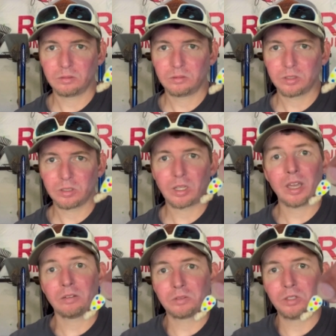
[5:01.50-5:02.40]
just
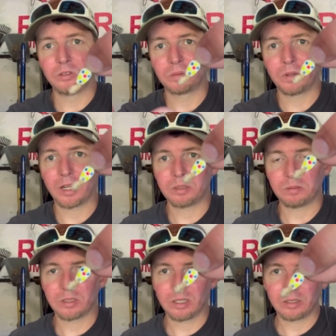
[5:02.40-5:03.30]
have 2 spots,
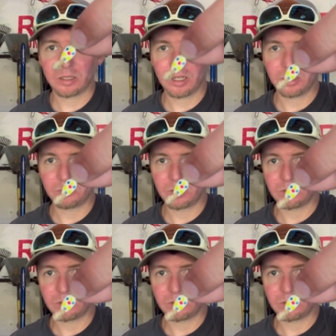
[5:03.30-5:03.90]
but now they got them all